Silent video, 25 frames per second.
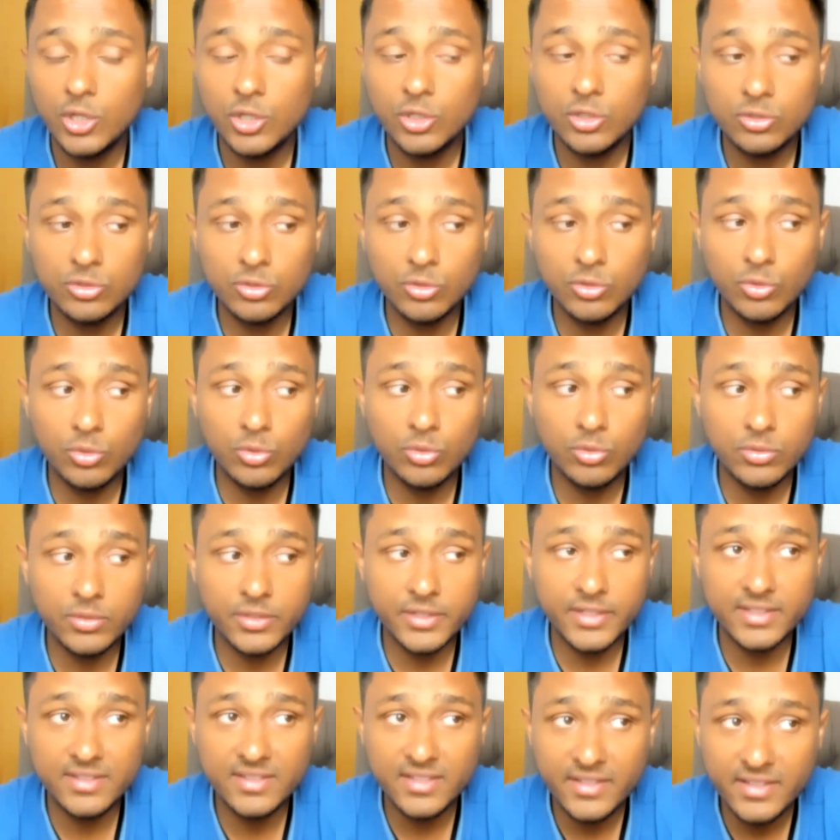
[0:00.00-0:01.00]
So
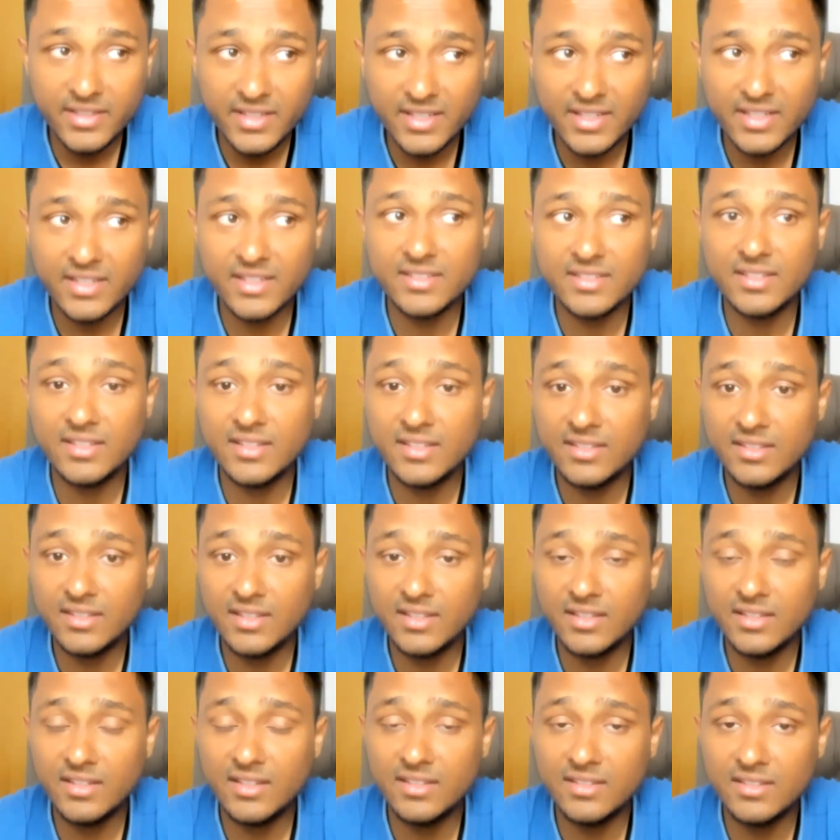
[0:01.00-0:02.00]
disintegration is
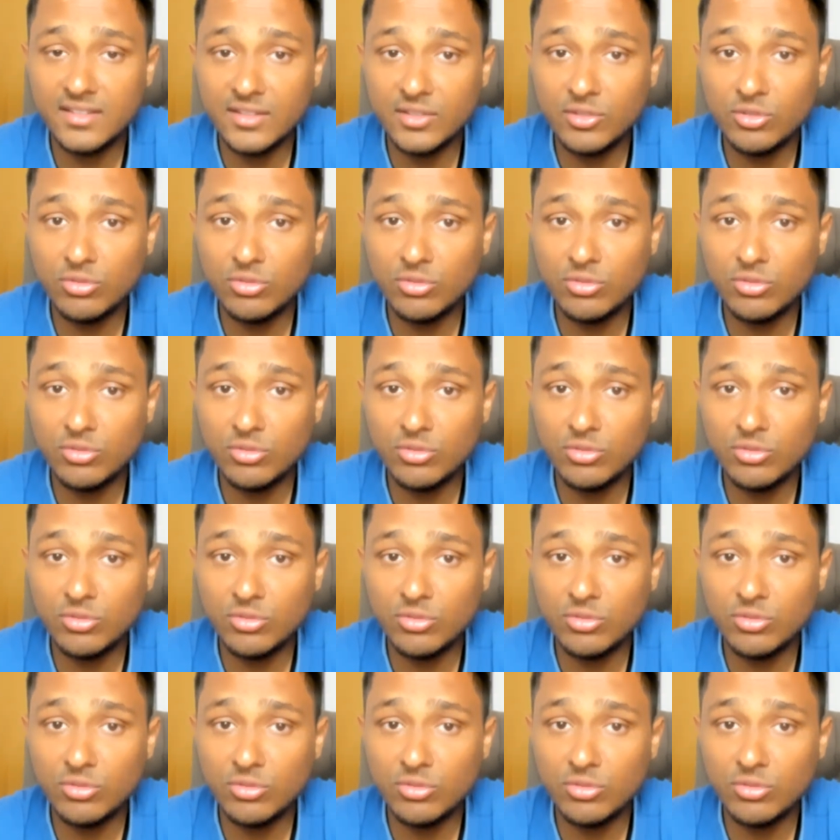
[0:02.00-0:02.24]
increasing.